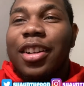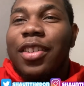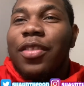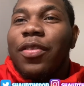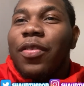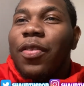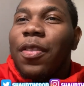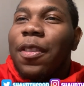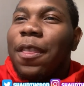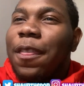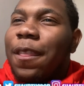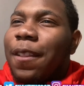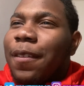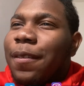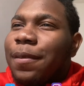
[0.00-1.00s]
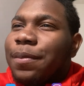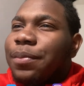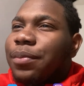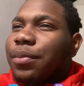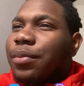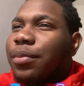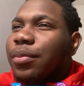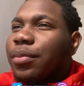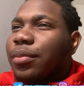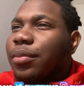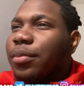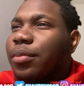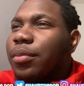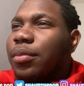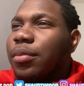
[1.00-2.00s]

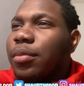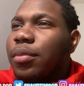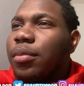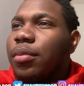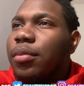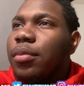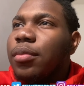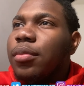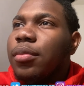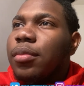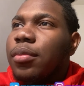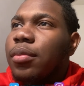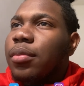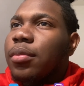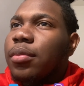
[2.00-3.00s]
(silence)